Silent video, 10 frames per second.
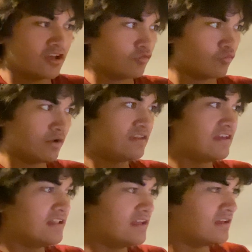We
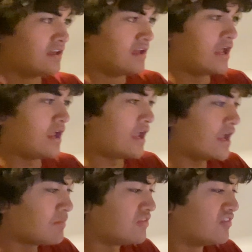did
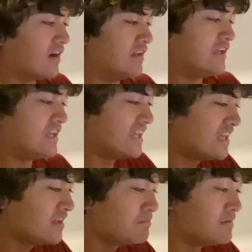Amazon,
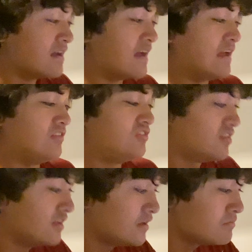eBay,
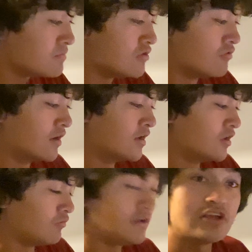Temu.
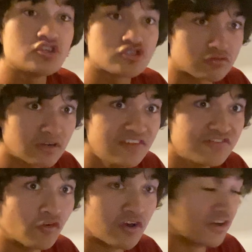We did
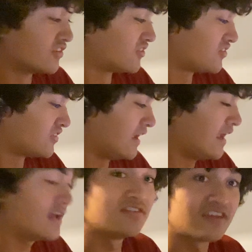Treeforts
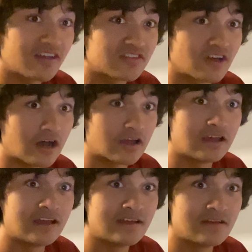and TikTok,
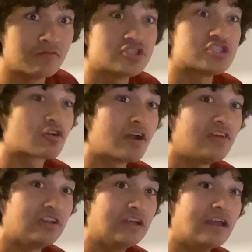which is
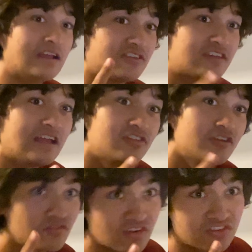crazy. And stay
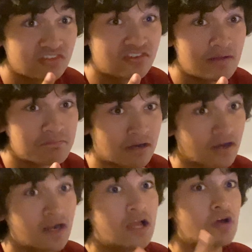tuned for September
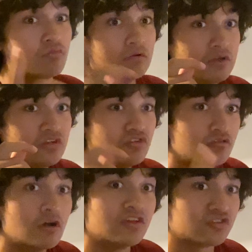when we
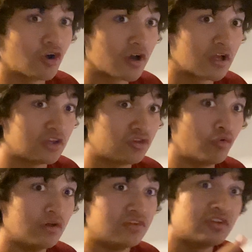do Target
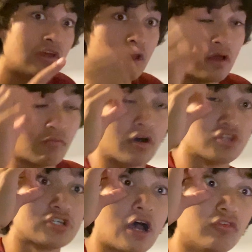toys.
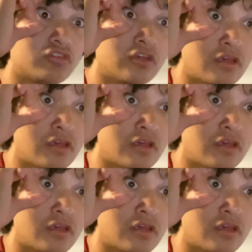Watch out.